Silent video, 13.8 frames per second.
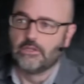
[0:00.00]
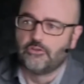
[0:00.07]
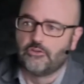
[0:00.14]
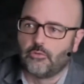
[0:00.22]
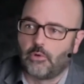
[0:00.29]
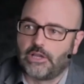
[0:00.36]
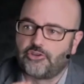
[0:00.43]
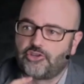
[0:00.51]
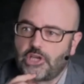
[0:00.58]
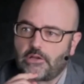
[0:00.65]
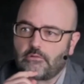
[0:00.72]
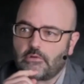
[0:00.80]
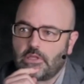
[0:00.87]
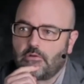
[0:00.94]
Do I
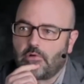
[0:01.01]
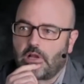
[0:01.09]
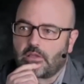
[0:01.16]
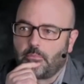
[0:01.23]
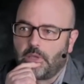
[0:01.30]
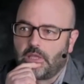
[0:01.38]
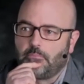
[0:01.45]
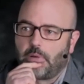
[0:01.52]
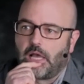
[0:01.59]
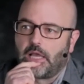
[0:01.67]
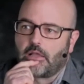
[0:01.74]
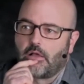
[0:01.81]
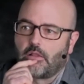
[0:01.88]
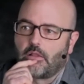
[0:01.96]
generally recommend
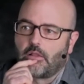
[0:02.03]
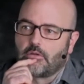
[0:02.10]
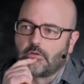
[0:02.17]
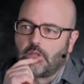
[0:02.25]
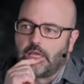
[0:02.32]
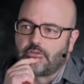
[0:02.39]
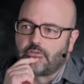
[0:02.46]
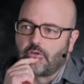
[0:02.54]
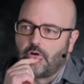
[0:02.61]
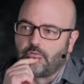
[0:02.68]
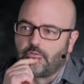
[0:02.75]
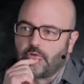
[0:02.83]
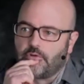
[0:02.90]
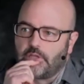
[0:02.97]
bicolor lights over
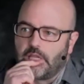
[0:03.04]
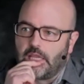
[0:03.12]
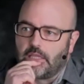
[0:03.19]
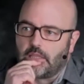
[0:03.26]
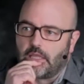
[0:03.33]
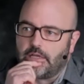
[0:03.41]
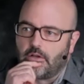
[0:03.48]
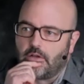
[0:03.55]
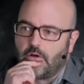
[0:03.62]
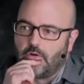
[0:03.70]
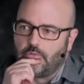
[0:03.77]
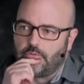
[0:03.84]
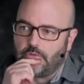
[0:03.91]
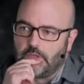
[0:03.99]
daylight
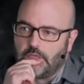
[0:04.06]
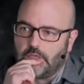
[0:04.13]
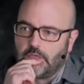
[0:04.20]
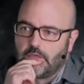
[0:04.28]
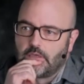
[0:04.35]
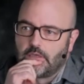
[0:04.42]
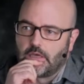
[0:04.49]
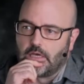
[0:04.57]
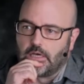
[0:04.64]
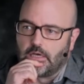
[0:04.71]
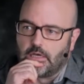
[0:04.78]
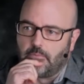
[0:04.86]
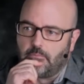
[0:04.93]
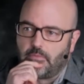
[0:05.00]
only? I'm
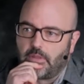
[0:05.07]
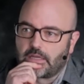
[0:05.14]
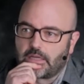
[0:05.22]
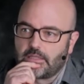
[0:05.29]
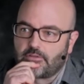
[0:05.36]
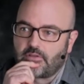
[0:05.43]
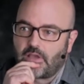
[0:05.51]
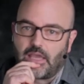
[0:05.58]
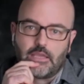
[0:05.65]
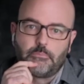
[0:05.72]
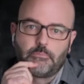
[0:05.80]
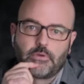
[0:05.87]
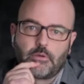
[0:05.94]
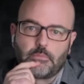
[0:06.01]
not going to type. I'm going
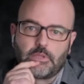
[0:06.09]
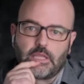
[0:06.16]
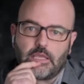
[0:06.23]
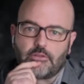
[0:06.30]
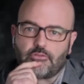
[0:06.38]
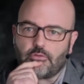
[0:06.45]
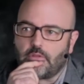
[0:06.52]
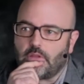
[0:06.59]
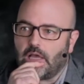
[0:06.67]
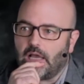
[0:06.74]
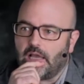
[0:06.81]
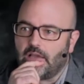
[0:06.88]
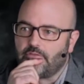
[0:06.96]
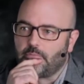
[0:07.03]
to answer live,
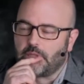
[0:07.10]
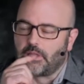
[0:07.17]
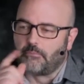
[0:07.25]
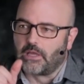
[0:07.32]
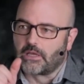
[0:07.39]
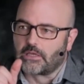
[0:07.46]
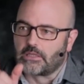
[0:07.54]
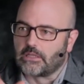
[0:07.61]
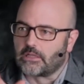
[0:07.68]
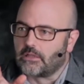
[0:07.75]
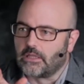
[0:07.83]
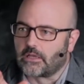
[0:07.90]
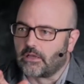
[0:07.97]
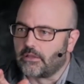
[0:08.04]
but I'm not going to click on
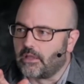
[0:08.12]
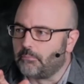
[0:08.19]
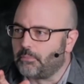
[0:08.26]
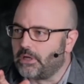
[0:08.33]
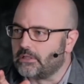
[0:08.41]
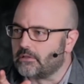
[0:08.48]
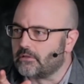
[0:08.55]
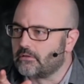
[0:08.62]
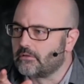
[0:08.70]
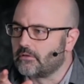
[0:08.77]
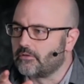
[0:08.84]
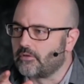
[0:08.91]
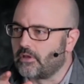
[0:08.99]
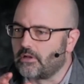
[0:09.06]
that button because I
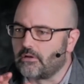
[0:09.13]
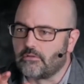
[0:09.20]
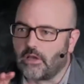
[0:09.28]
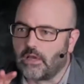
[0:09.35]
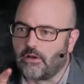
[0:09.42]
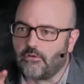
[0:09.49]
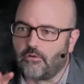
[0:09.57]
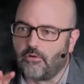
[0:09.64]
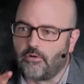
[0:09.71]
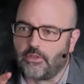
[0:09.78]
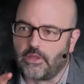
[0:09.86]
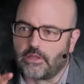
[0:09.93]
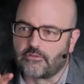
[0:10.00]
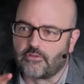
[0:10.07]
don't know how all that
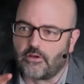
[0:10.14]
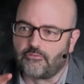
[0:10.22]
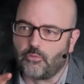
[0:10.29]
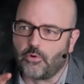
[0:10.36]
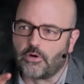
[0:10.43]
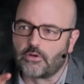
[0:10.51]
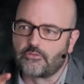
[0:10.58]
stuff works.